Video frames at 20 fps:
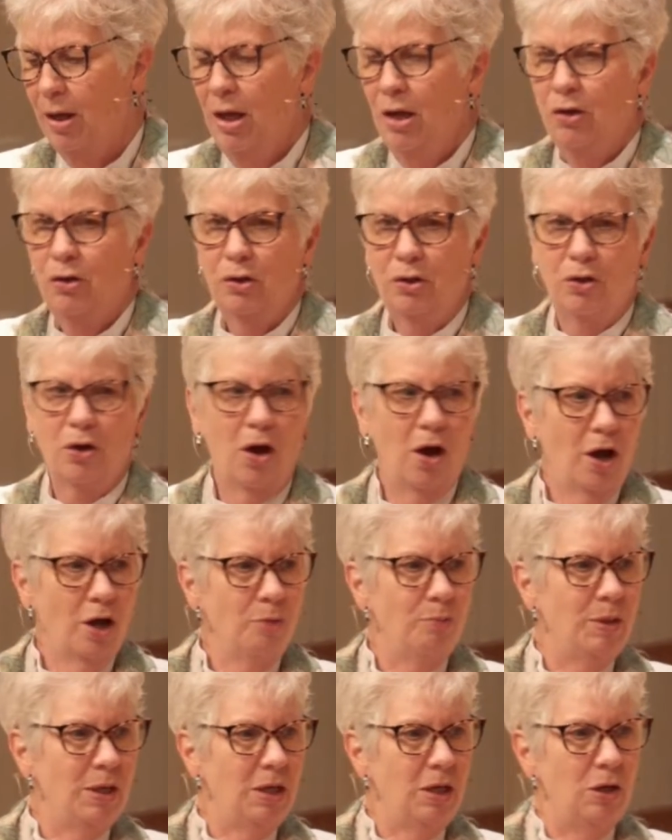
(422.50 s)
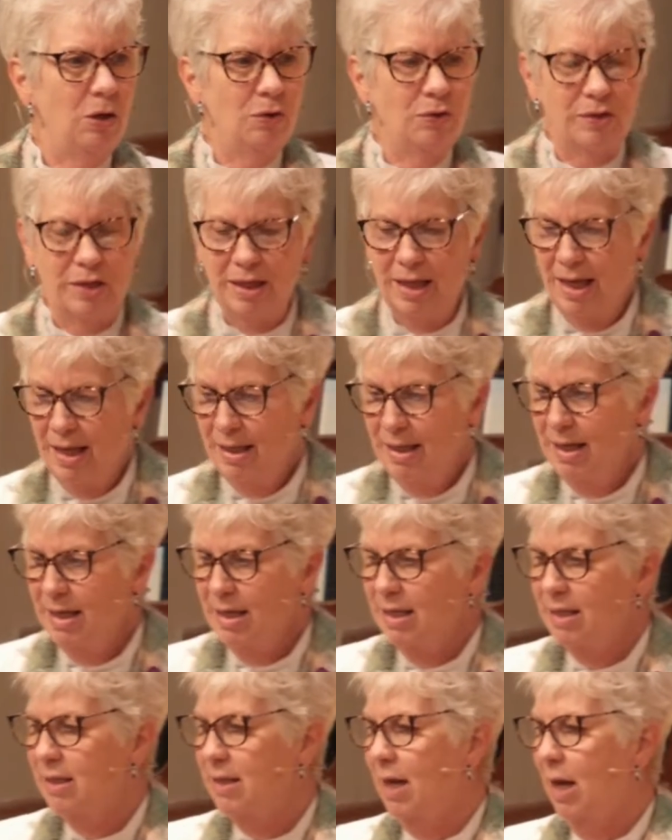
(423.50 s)
Could God be using this
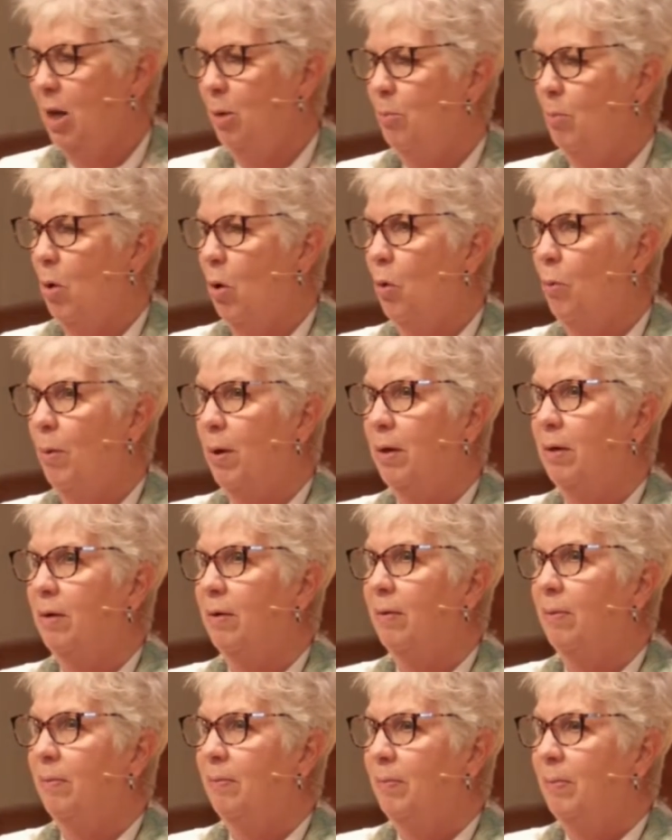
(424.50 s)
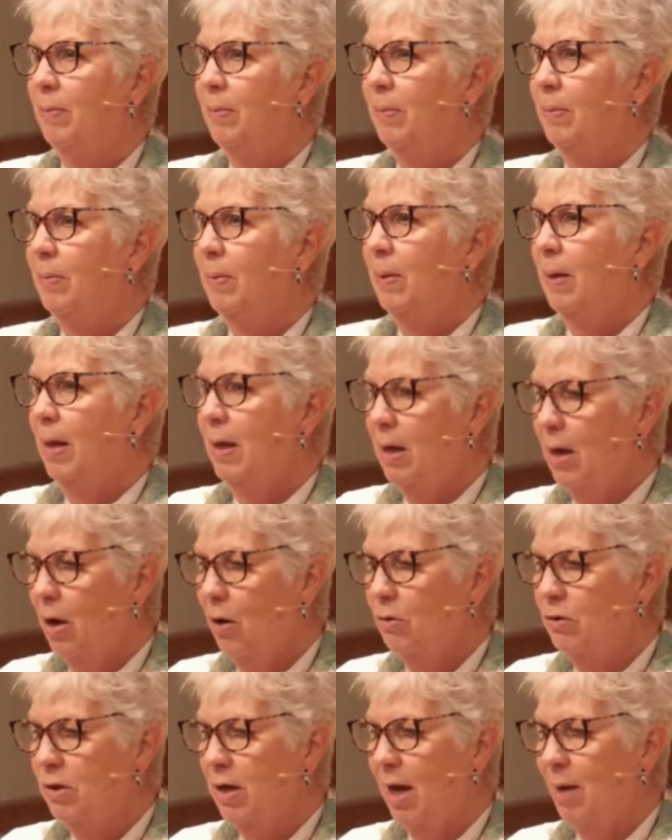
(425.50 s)
same moment in our
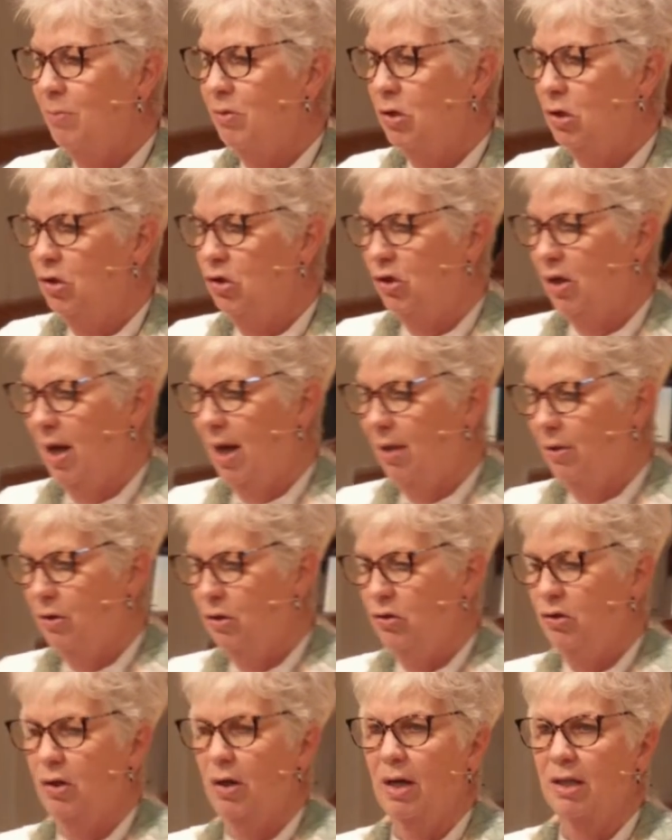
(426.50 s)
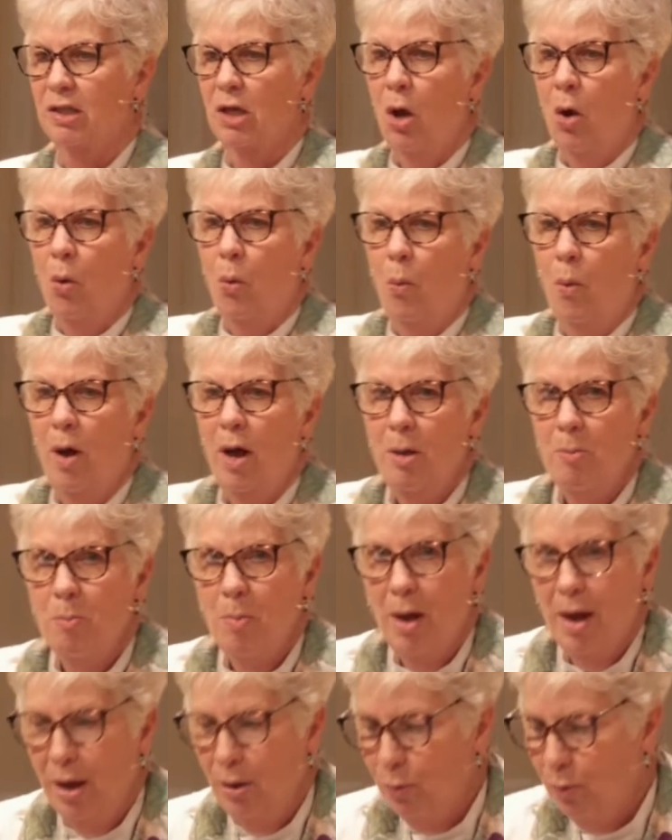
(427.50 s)
times to challenge us? What
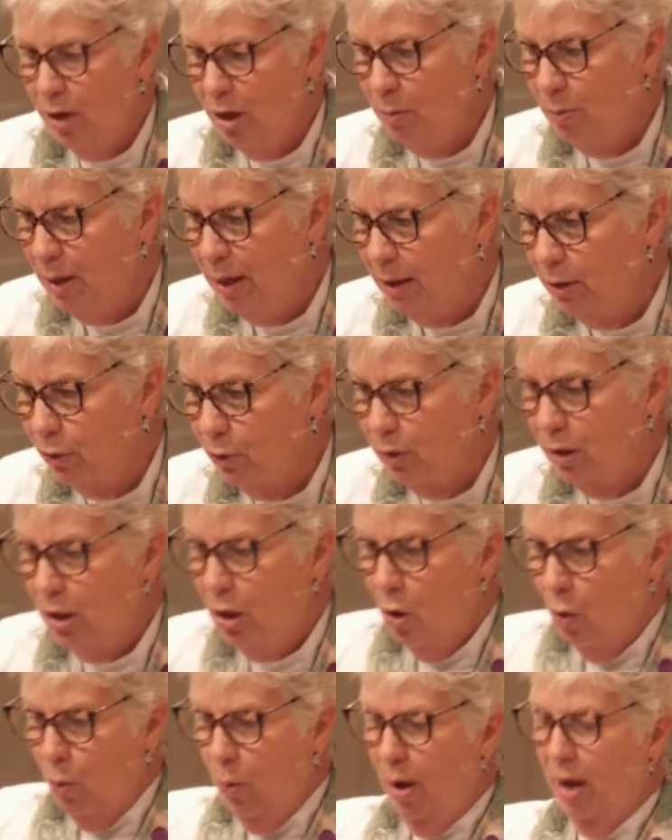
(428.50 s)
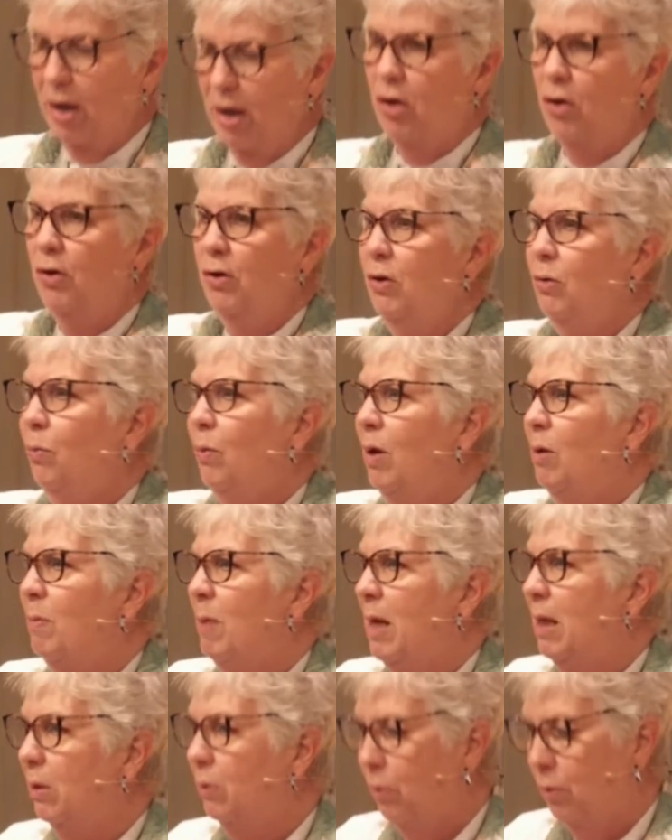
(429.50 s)
might we be learning? What could we
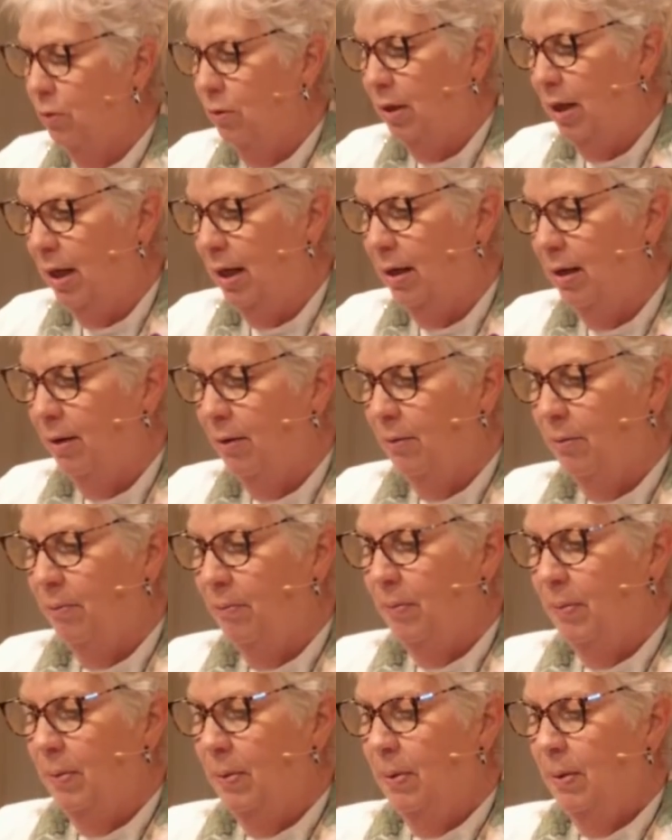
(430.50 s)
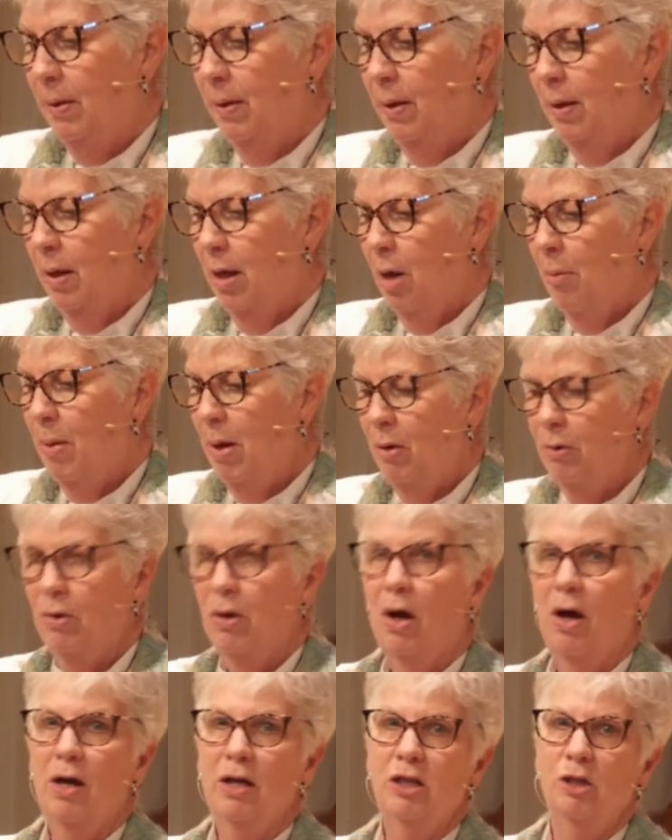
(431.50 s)
be learning about
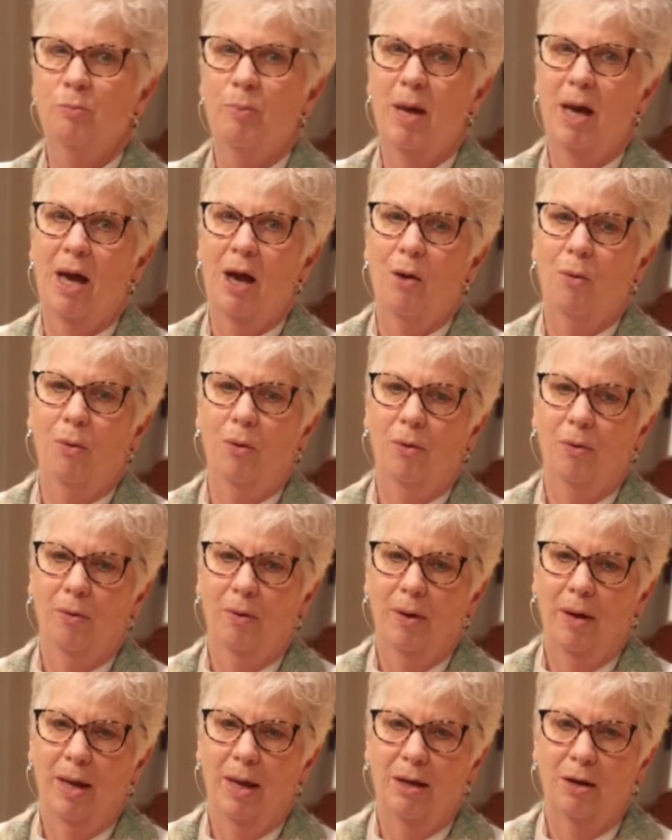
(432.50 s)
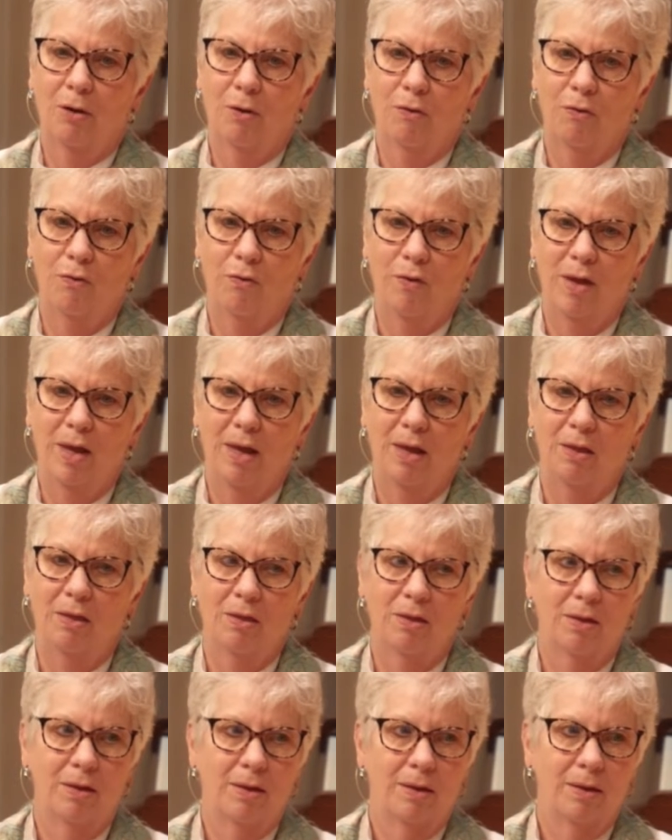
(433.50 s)
God's power and our faith
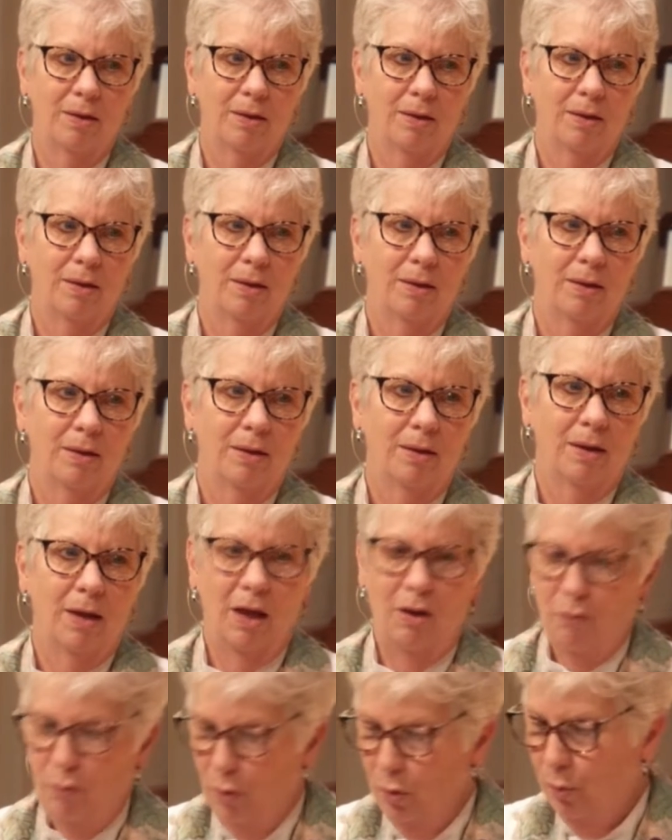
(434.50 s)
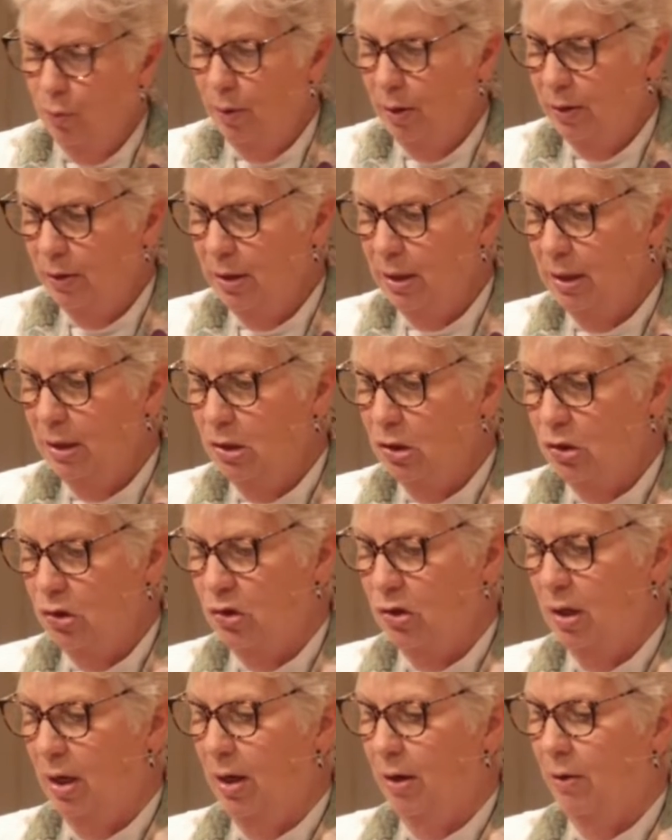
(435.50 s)
if we're willing to
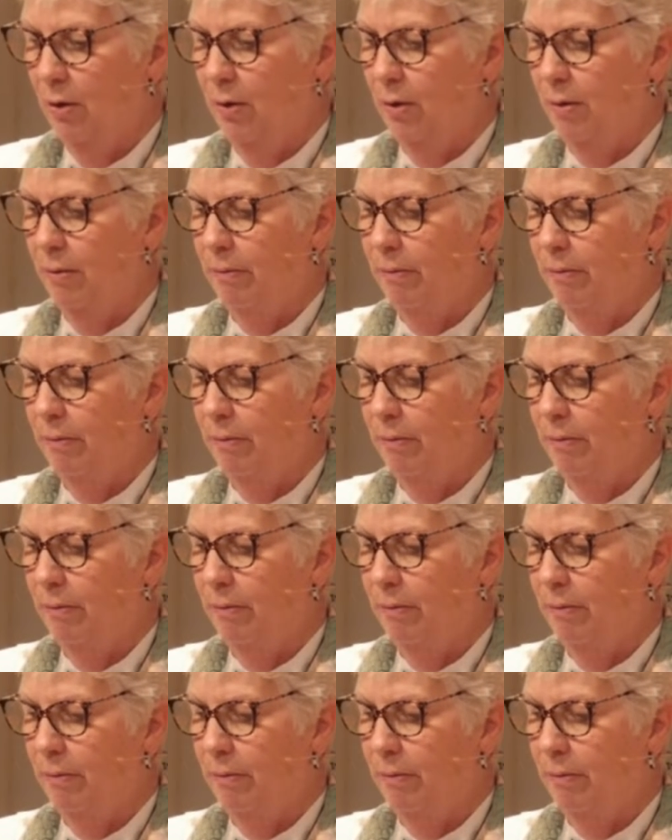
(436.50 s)
share?